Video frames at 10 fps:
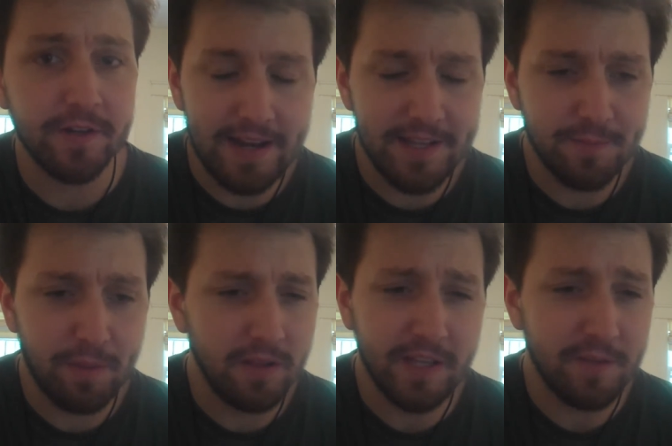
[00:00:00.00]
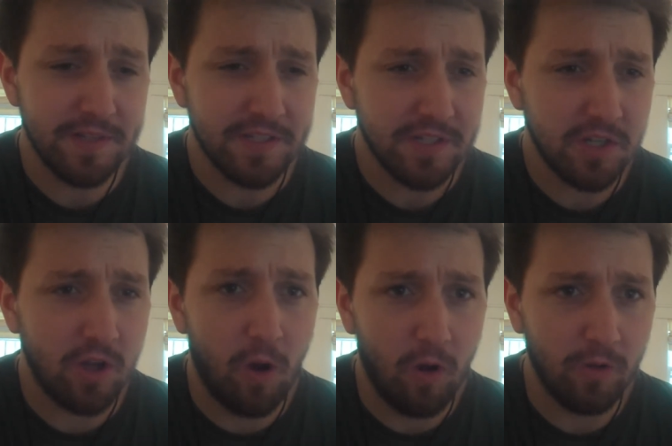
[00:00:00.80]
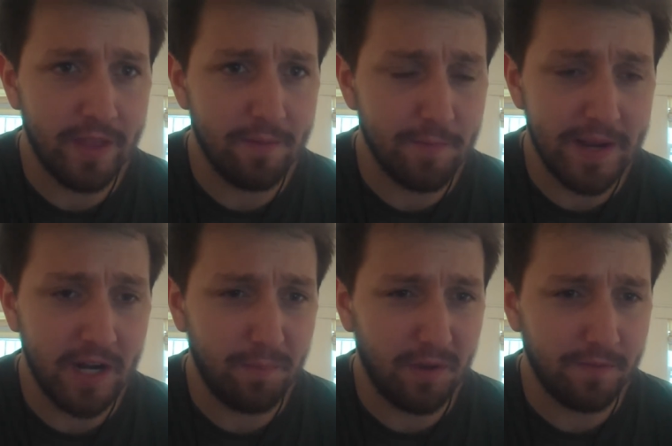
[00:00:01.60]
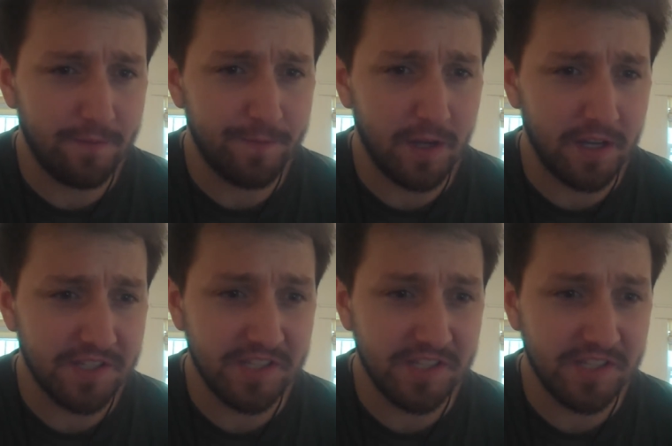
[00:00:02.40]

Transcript: and his polygamous cult that are made up of uh,